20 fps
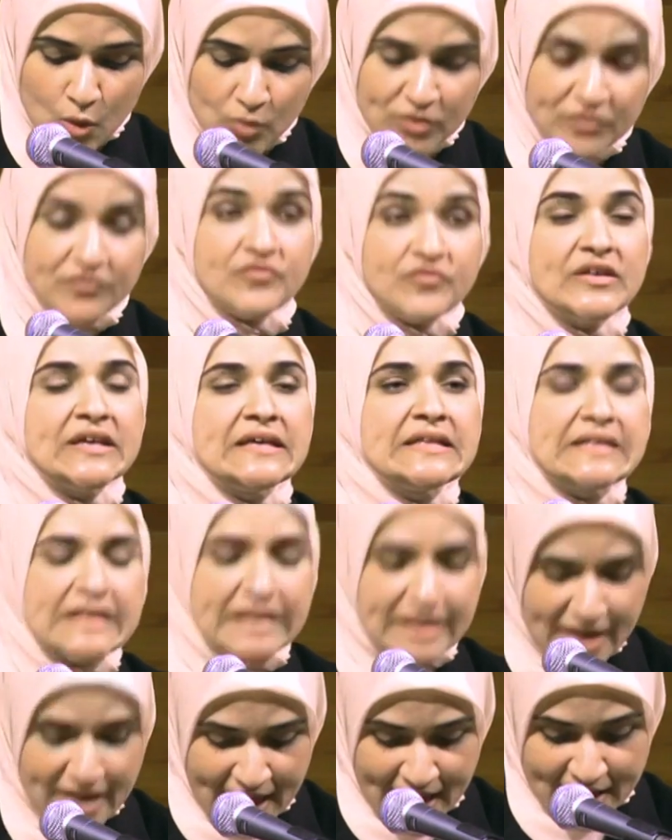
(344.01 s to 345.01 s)

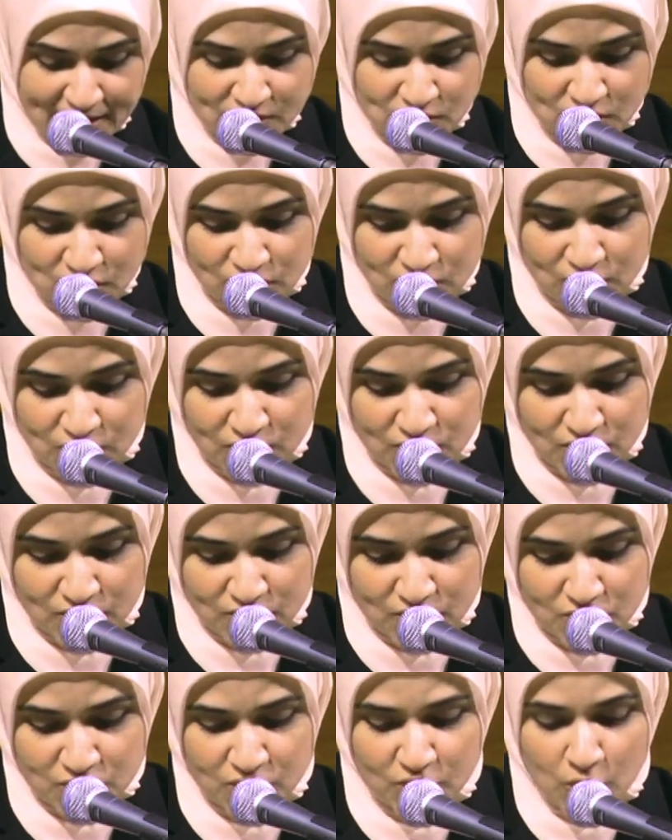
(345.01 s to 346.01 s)
revealing
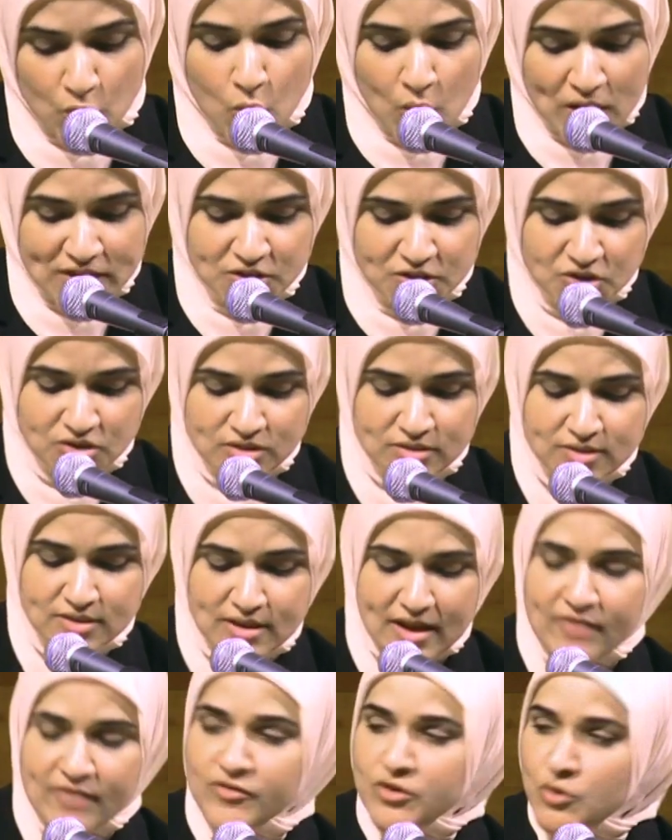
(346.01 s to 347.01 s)
answers to the questions
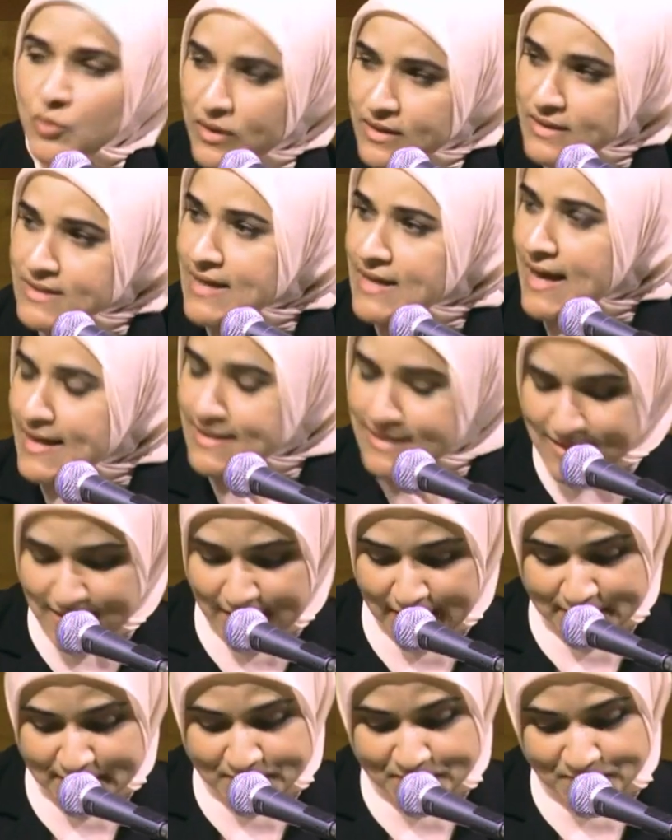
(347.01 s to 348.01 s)
everyone is
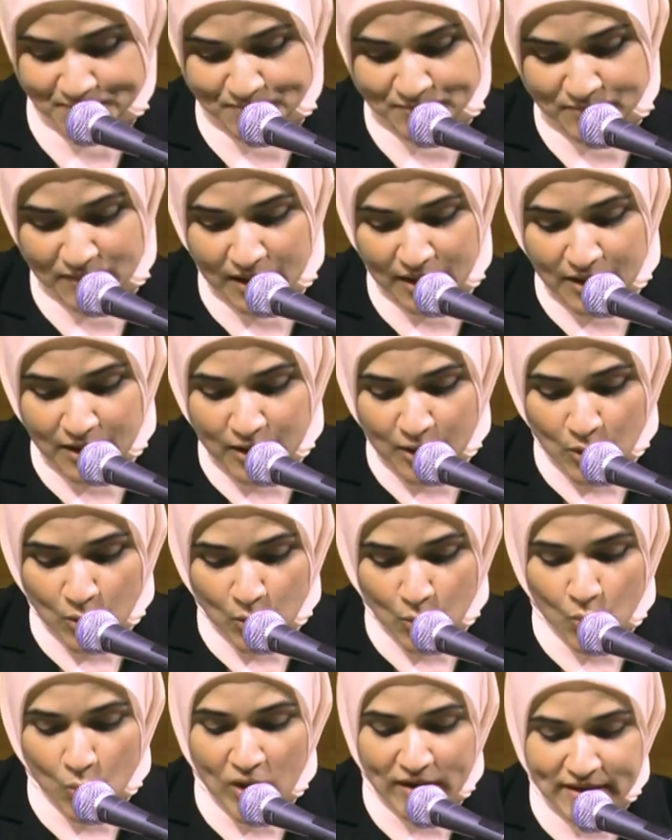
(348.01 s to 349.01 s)
asking.
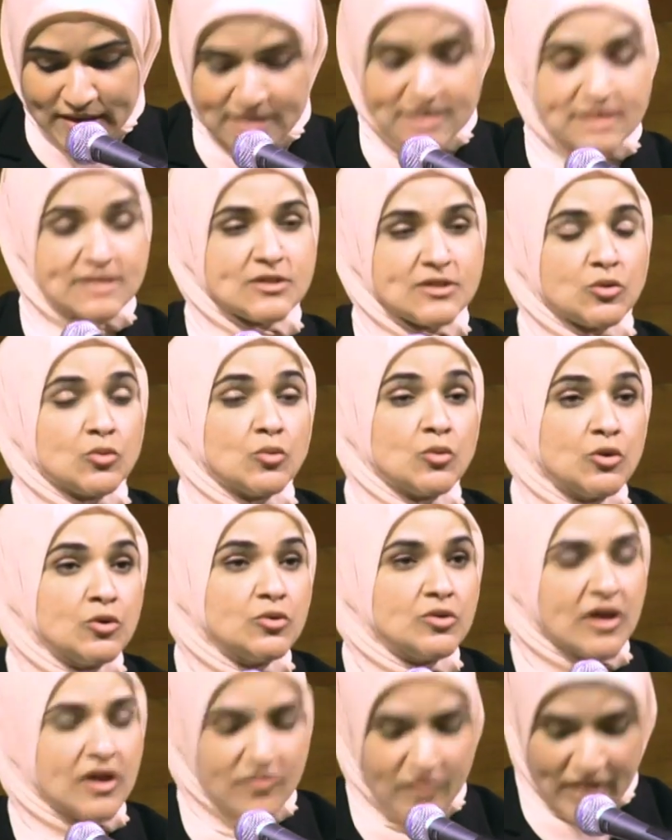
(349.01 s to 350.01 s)
What is the
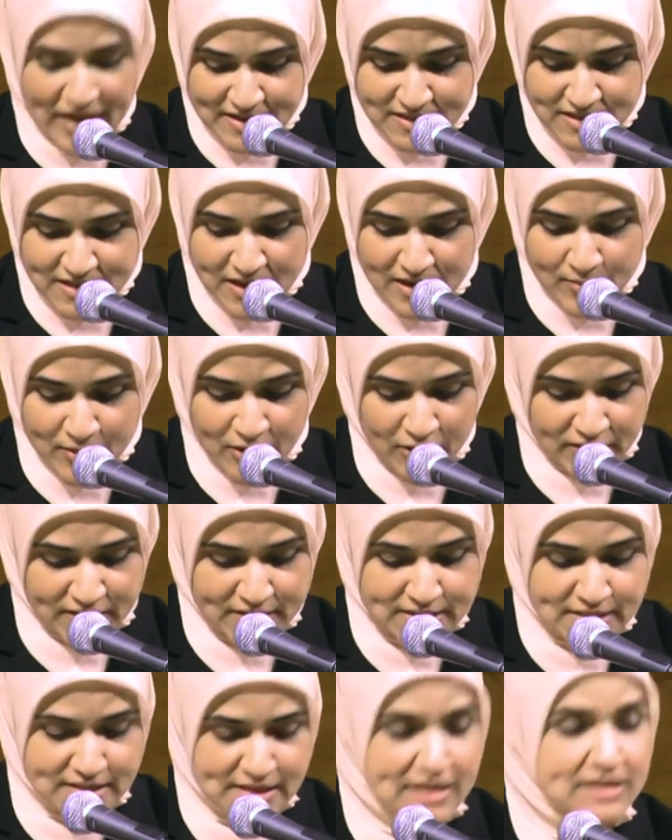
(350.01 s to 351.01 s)
root of
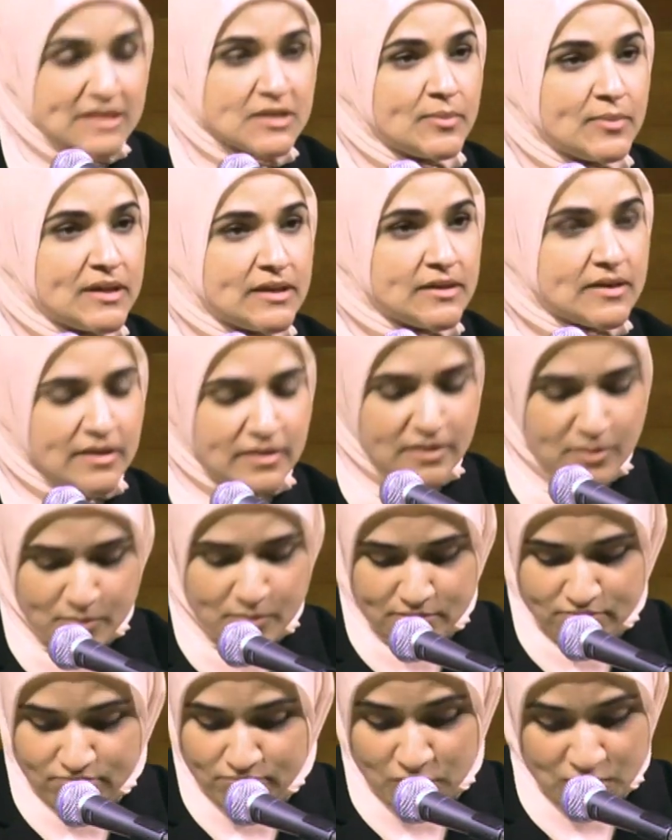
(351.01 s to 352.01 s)
anti-American sentiment in
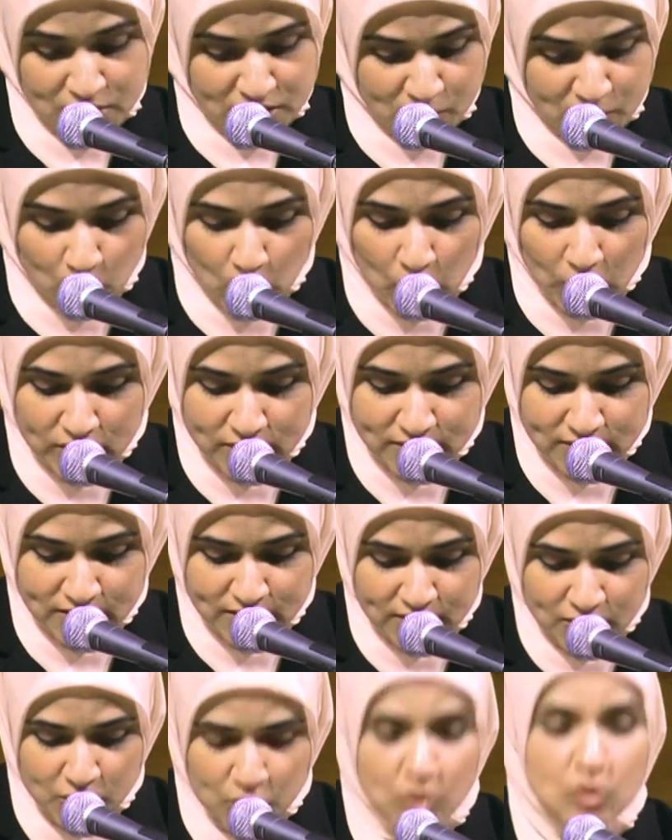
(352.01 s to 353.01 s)
the Muslim world?
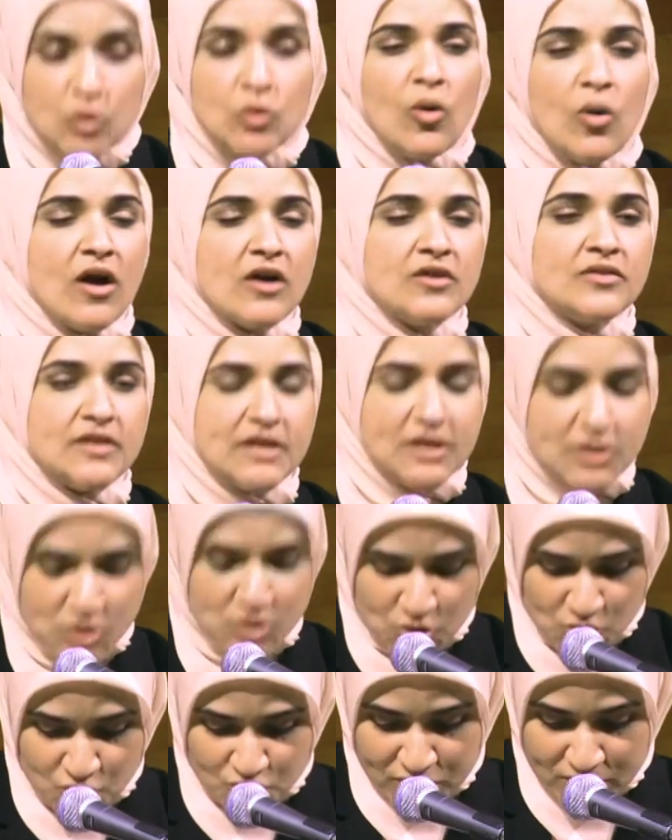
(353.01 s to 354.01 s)
Who are the
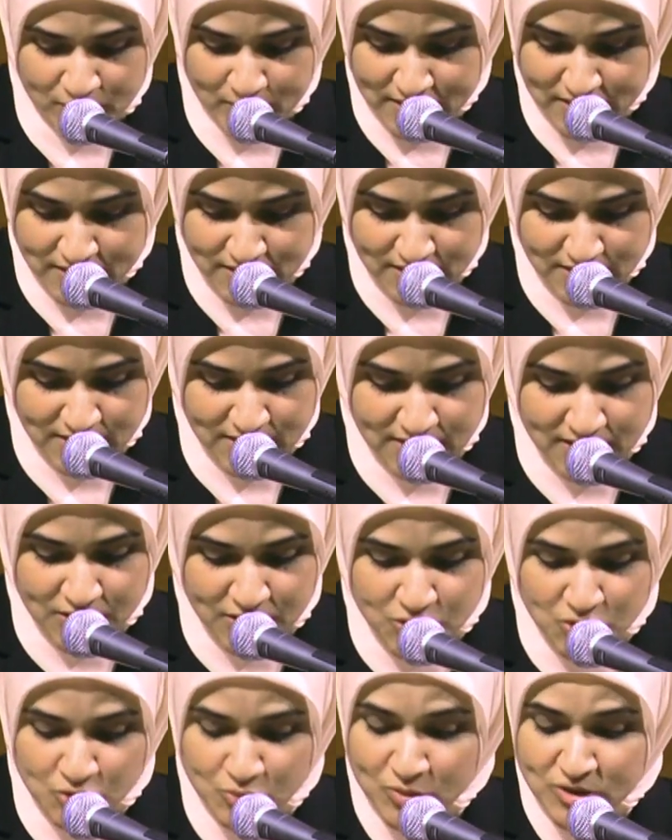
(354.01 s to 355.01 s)
extremists?
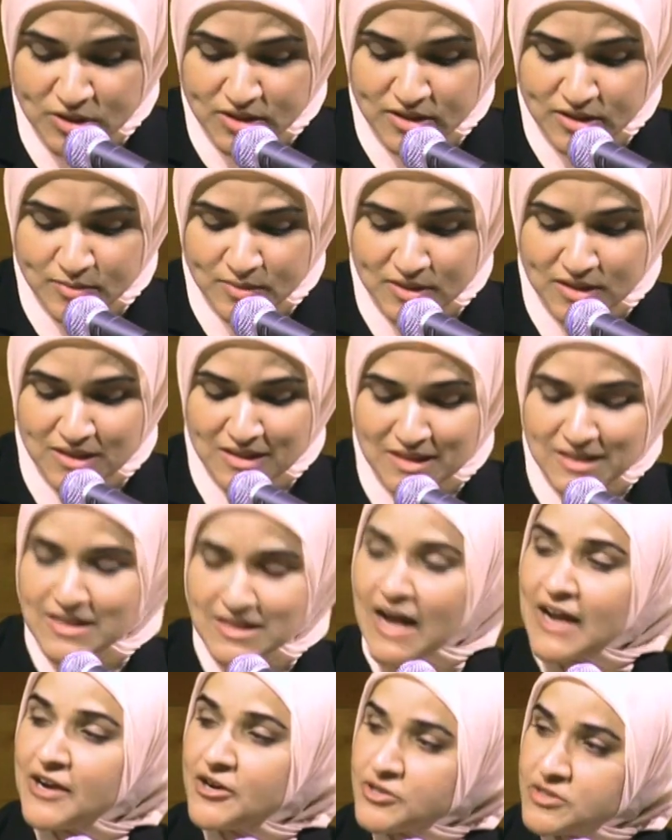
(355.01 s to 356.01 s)
Do Muslims
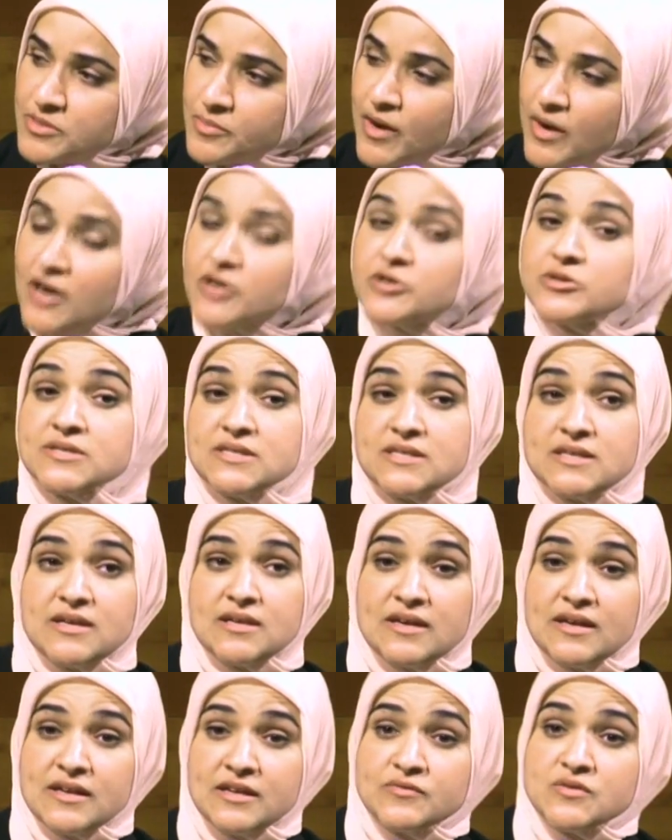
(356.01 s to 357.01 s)
desire
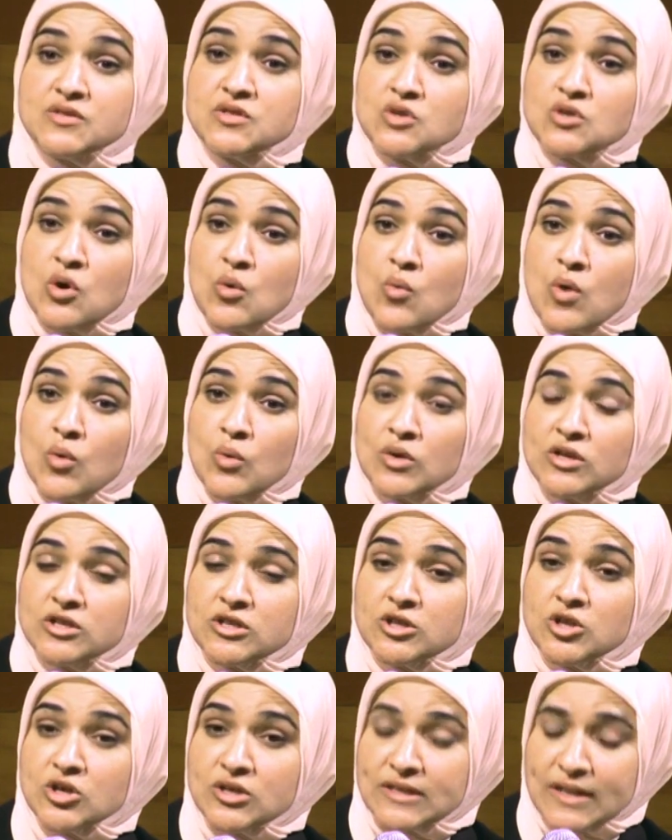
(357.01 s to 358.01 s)
democracy? And if so, what would it
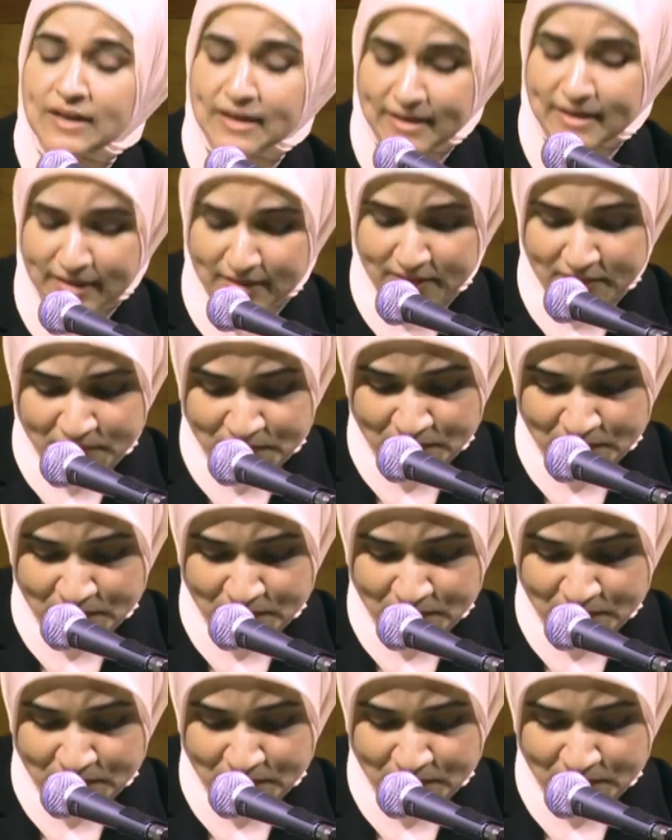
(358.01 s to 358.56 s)
look like?